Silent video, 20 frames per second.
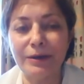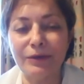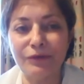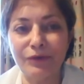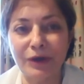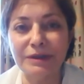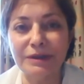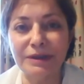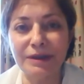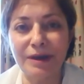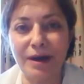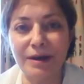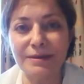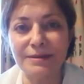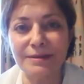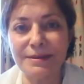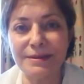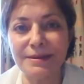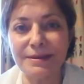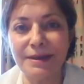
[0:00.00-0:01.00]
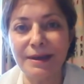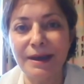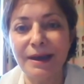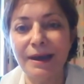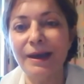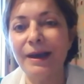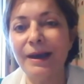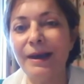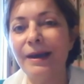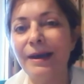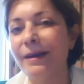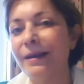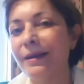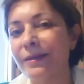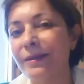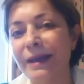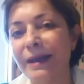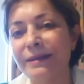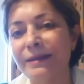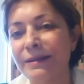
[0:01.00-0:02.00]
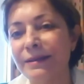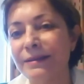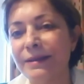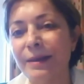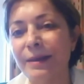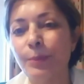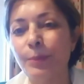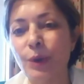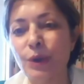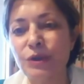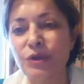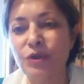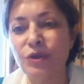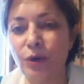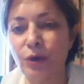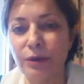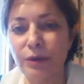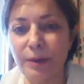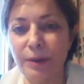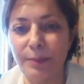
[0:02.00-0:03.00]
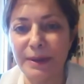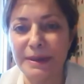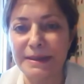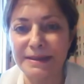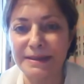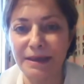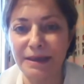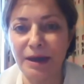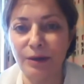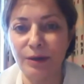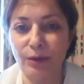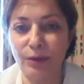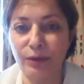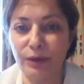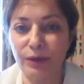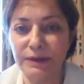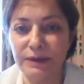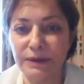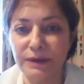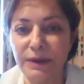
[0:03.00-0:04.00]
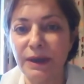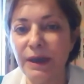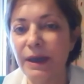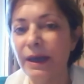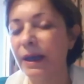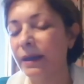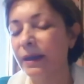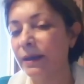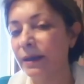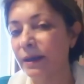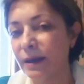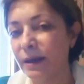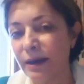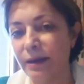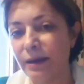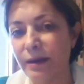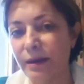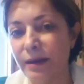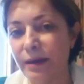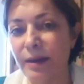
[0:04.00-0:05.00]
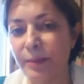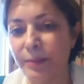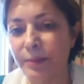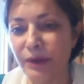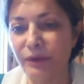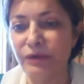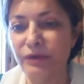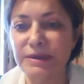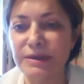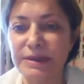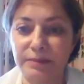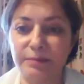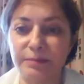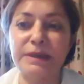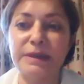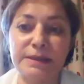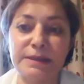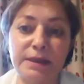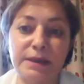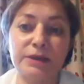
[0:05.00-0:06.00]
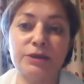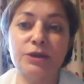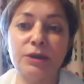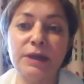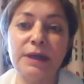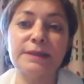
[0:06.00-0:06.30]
fund cuts that it imposed on the Palestinian Authority in the previous administration.